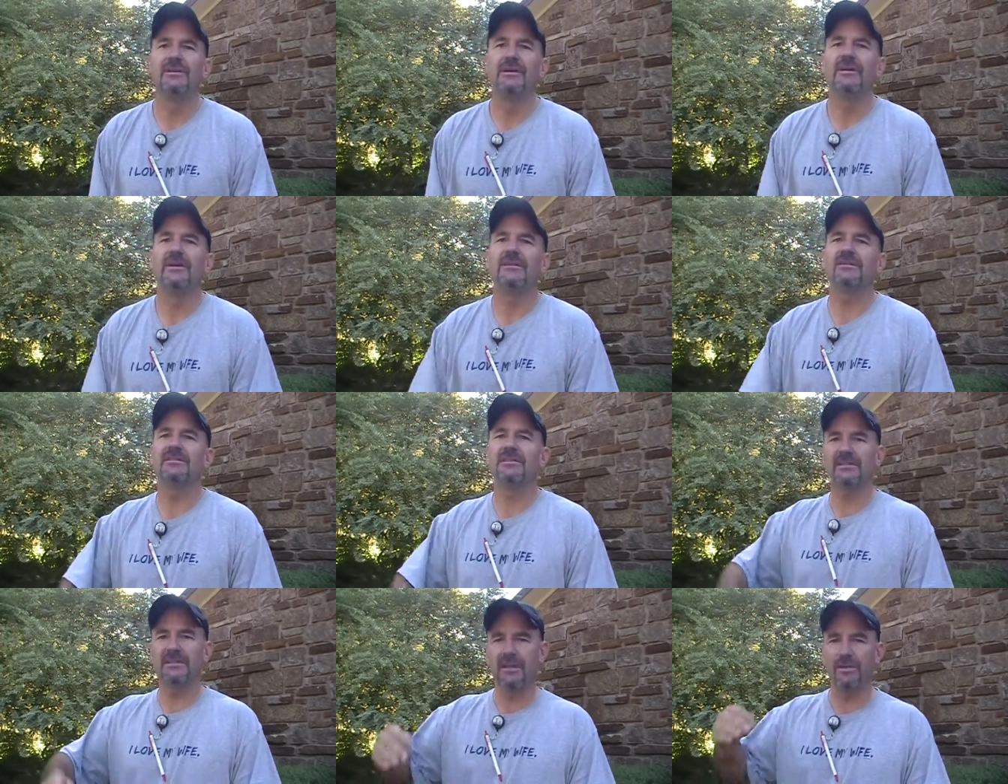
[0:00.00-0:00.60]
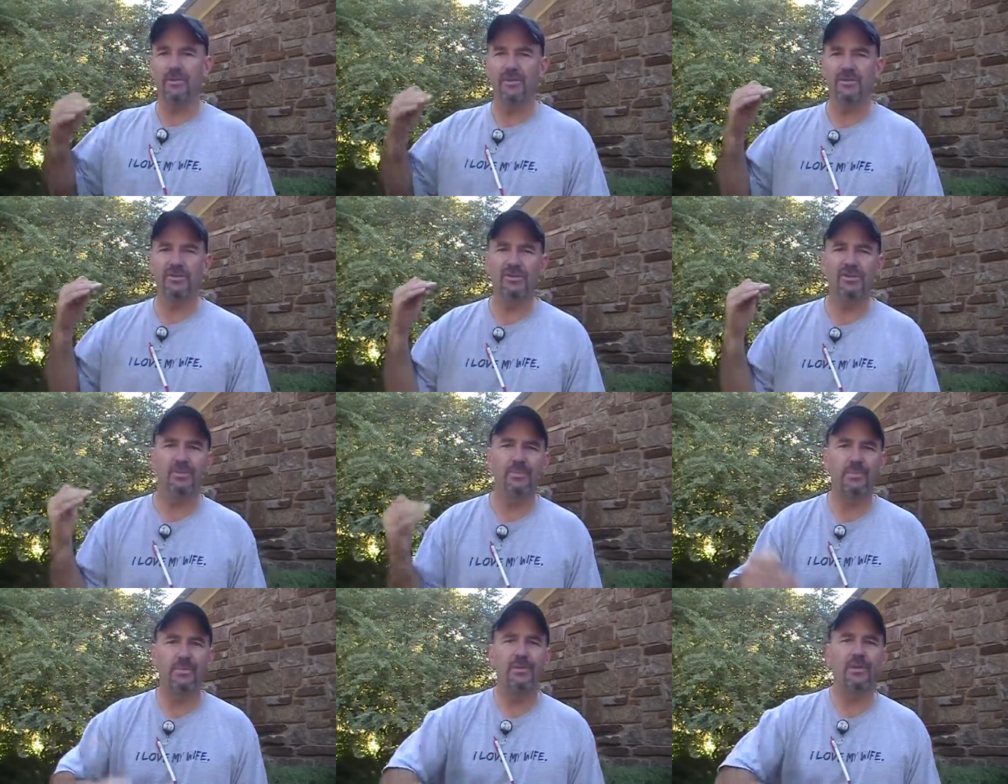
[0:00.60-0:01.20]
And he says, I want you
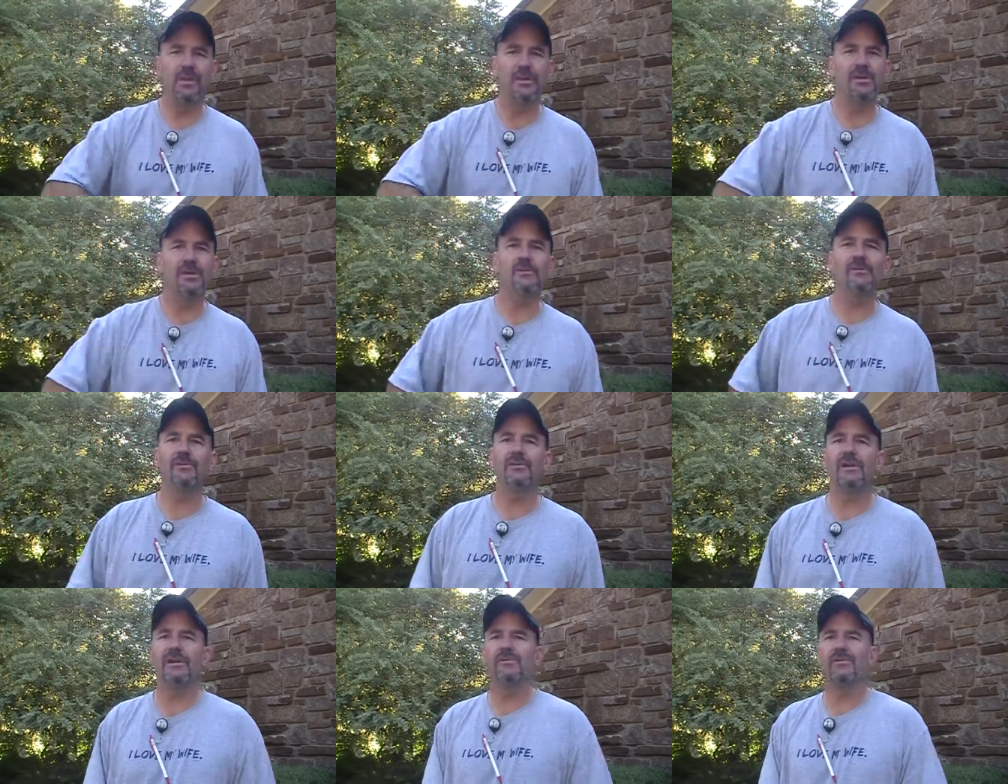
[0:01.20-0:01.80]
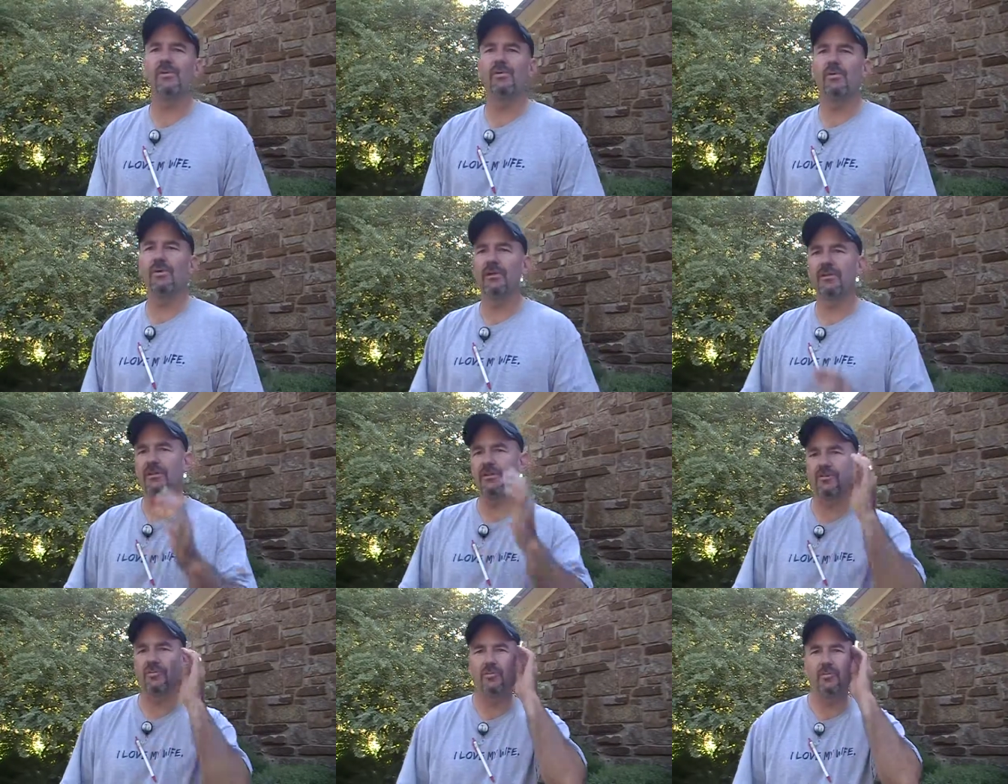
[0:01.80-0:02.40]
to pray over every one of those